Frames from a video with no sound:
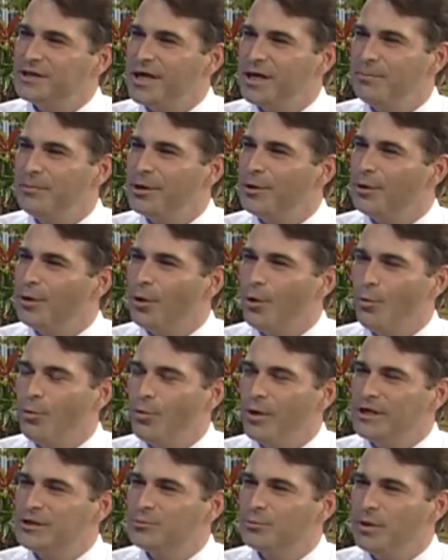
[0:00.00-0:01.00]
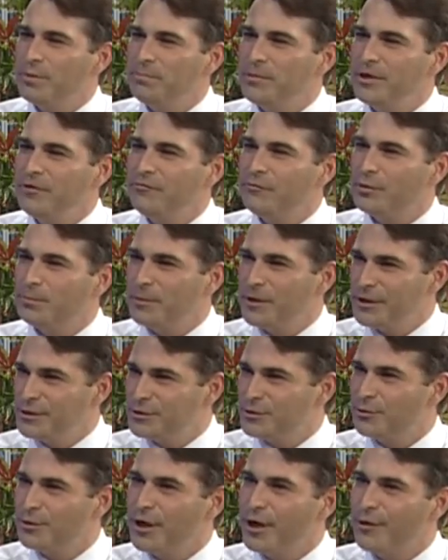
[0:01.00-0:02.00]
type in WesWhitby for
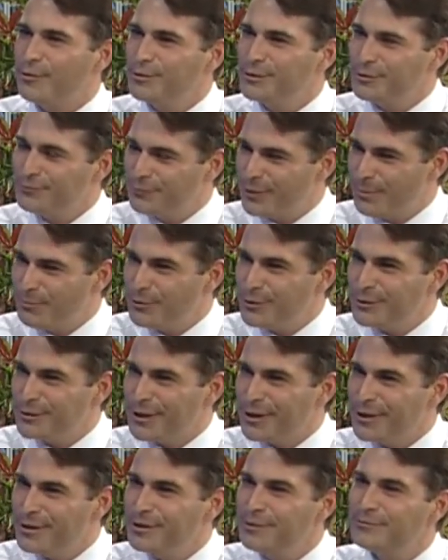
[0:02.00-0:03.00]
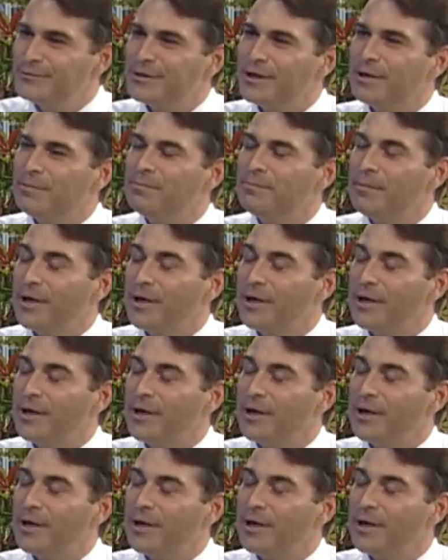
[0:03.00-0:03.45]
Minnesota House of Representatives, and